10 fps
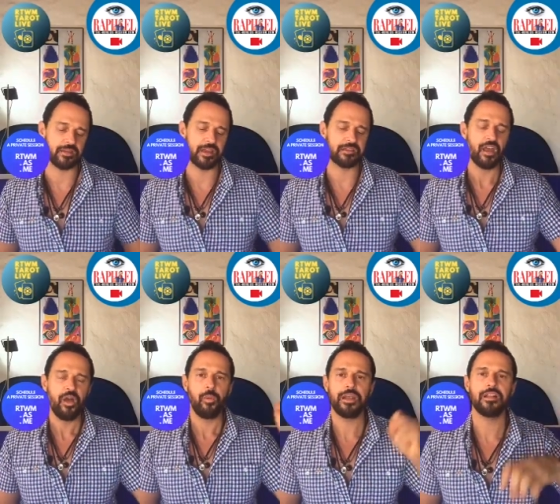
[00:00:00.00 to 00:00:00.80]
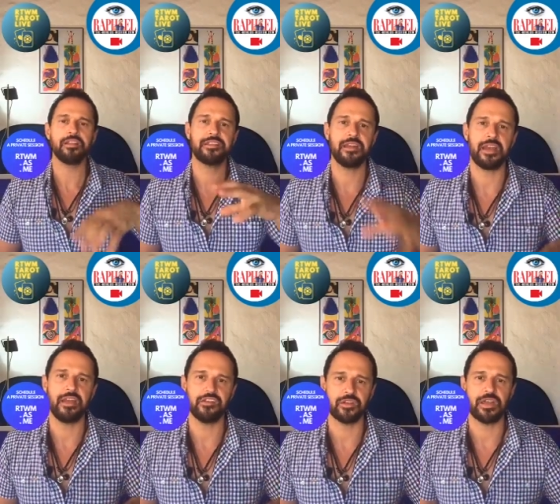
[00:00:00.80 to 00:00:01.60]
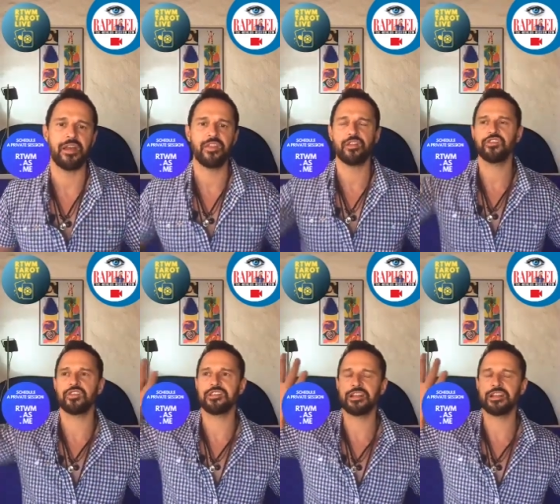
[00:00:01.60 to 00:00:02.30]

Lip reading: that real estate agents are not just